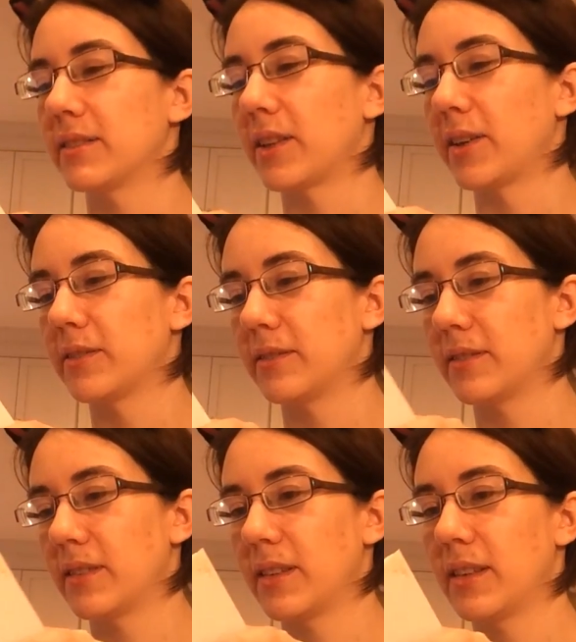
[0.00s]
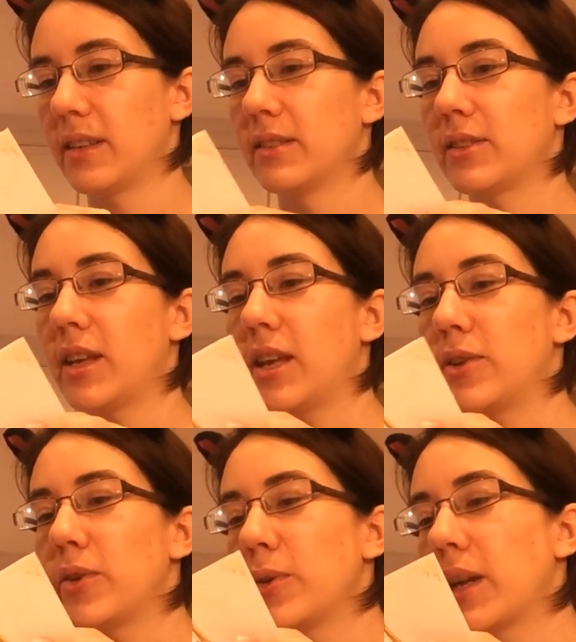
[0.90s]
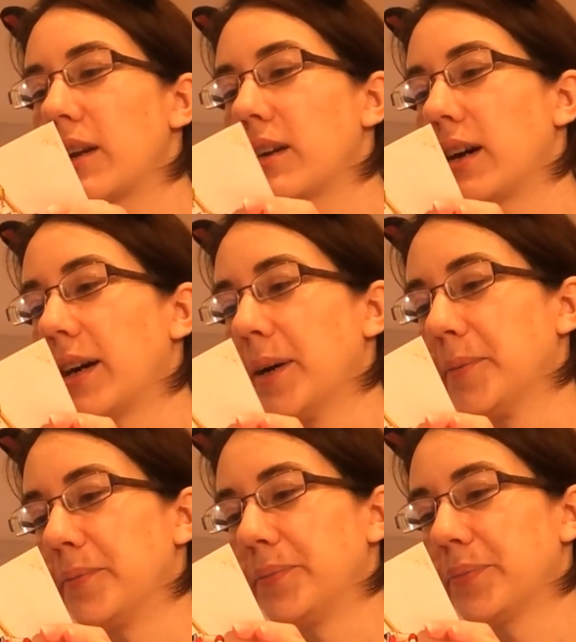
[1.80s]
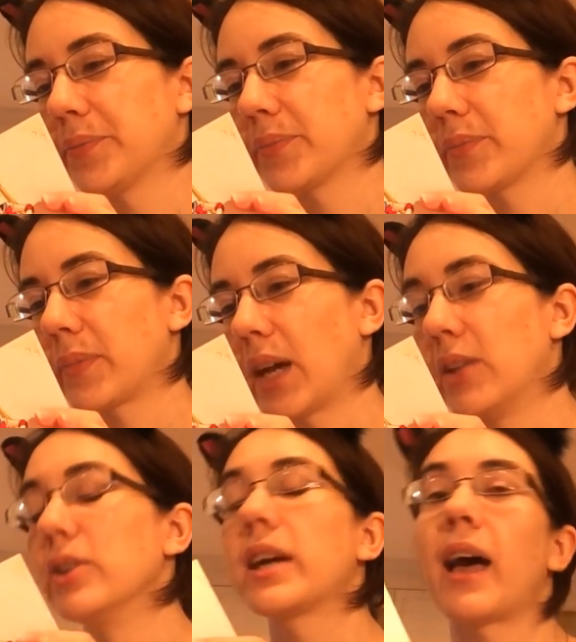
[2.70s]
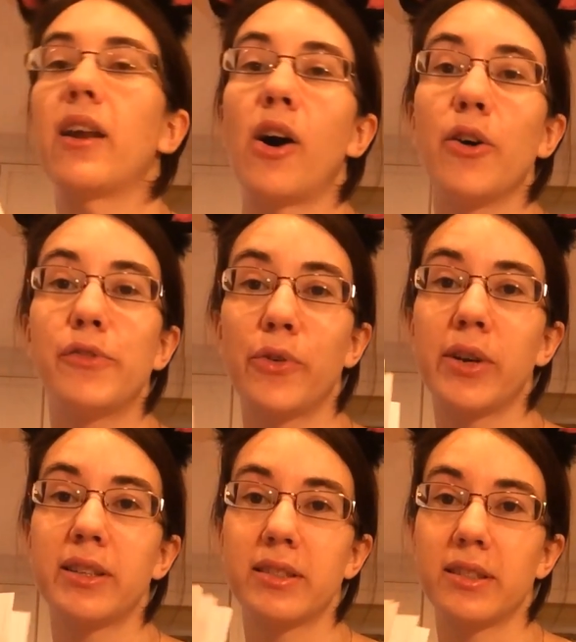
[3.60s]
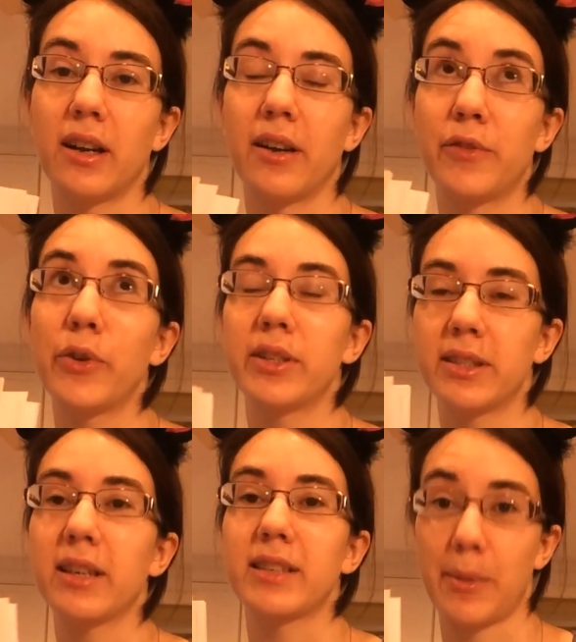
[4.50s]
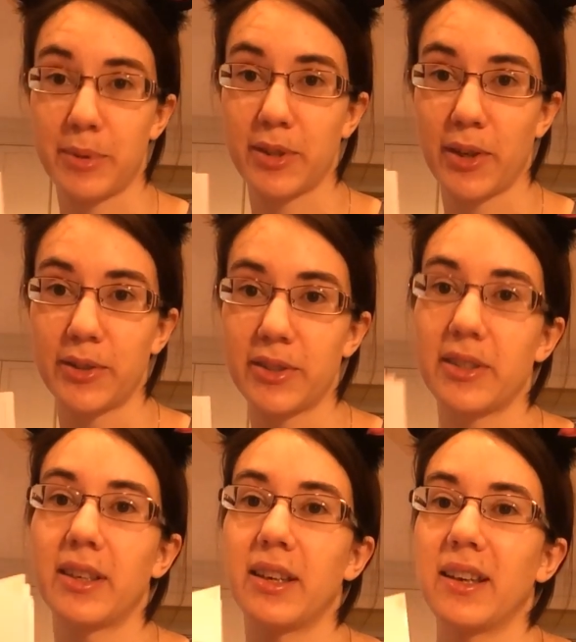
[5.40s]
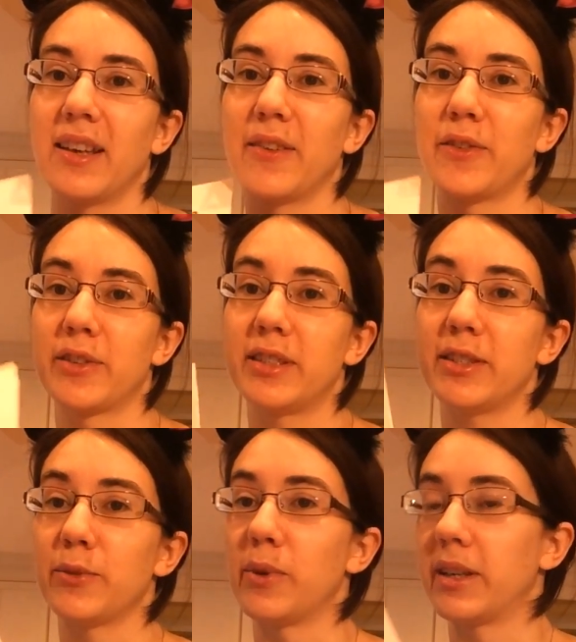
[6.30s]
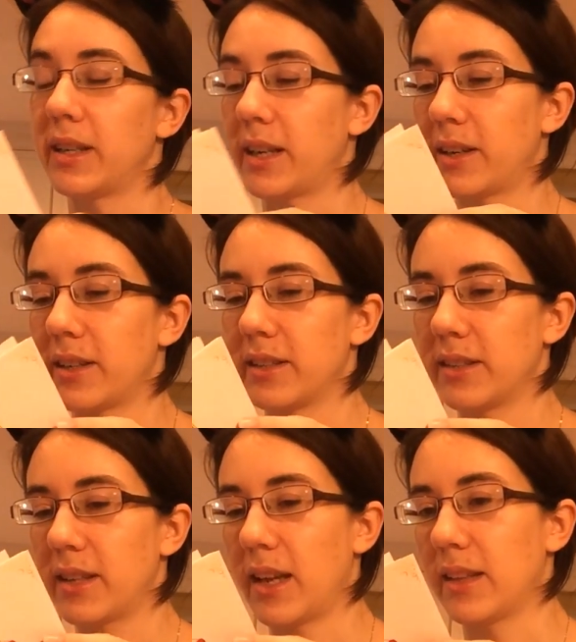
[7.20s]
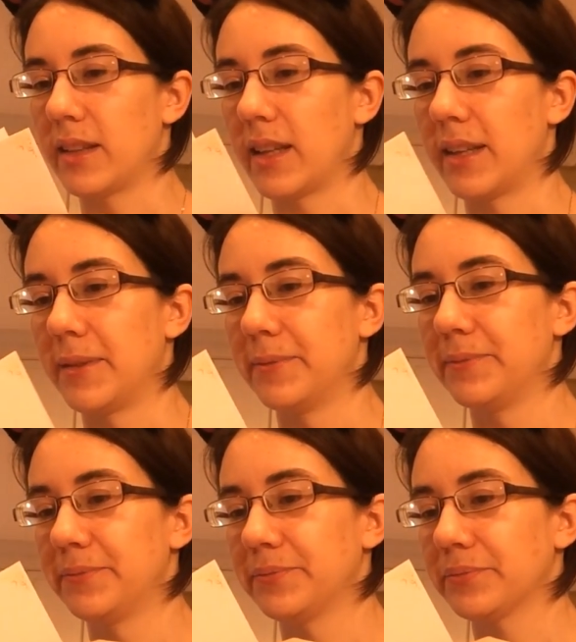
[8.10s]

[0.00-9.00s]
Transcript: So yeah, you do get a look at all 46 episodes for season one in here, and then